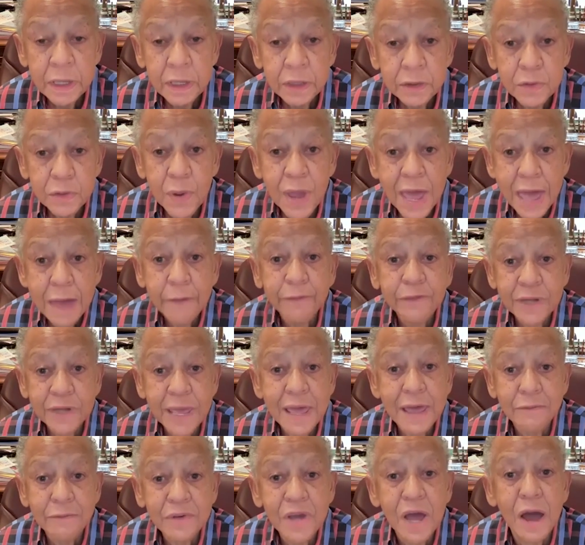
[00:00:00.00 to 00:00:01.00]
You have to
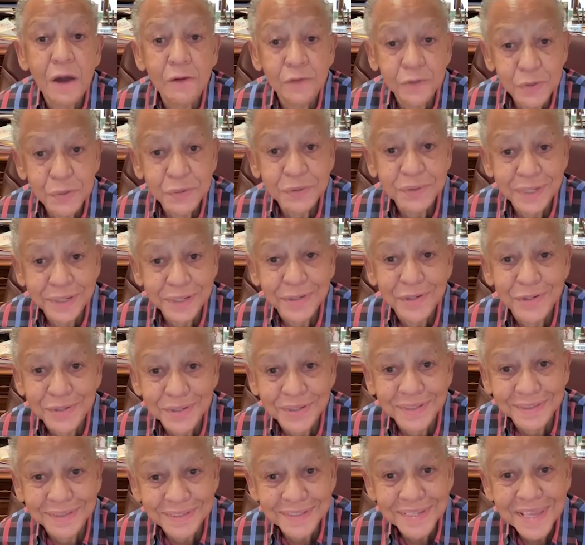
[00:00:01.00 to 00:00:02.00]
have
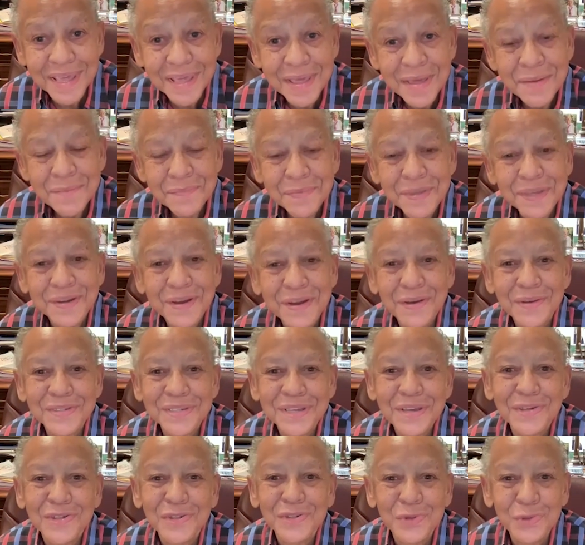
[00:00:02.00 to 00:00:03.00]
contradictions, because
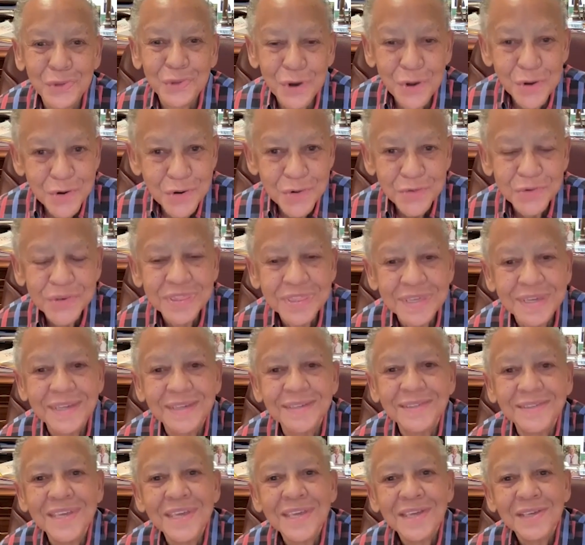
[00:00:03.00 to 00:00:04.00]
as you learn
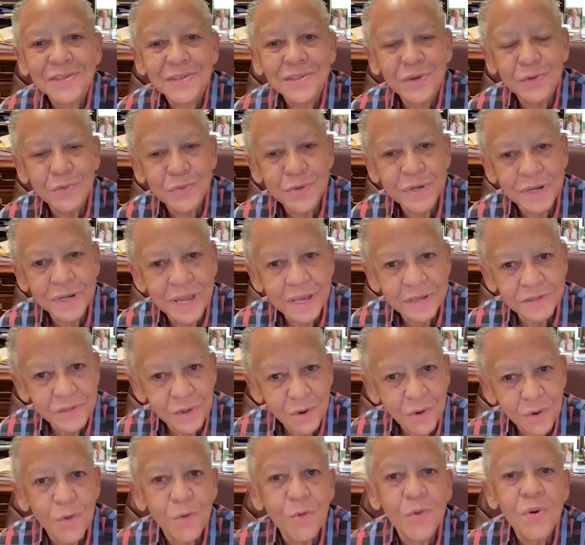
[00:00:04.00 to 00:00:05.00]
things, you realize,
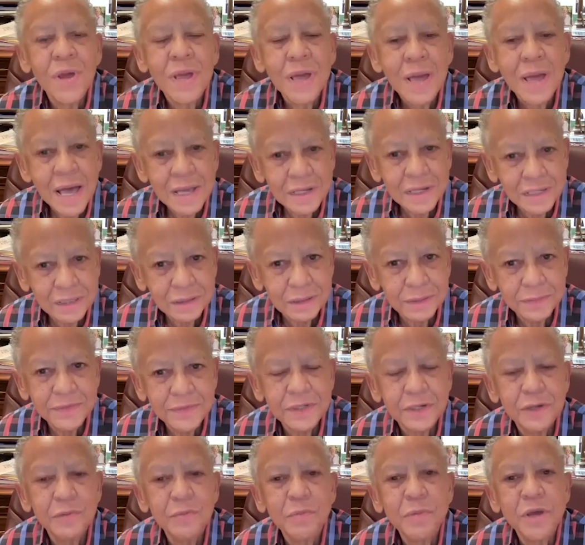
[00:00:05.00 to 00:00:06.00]
oh, I could have
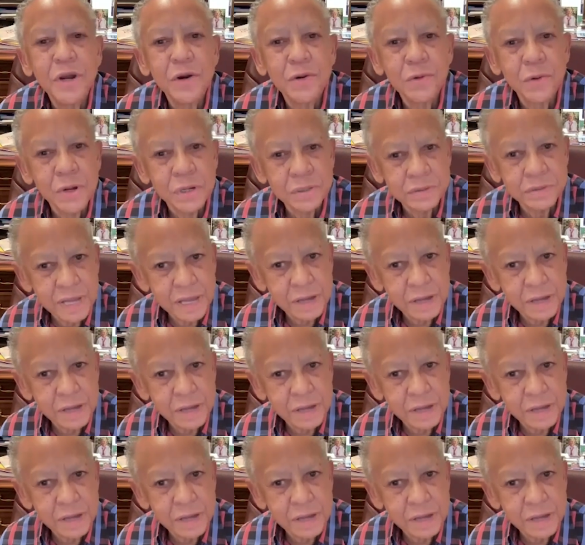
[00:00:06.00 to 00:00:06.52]
done better.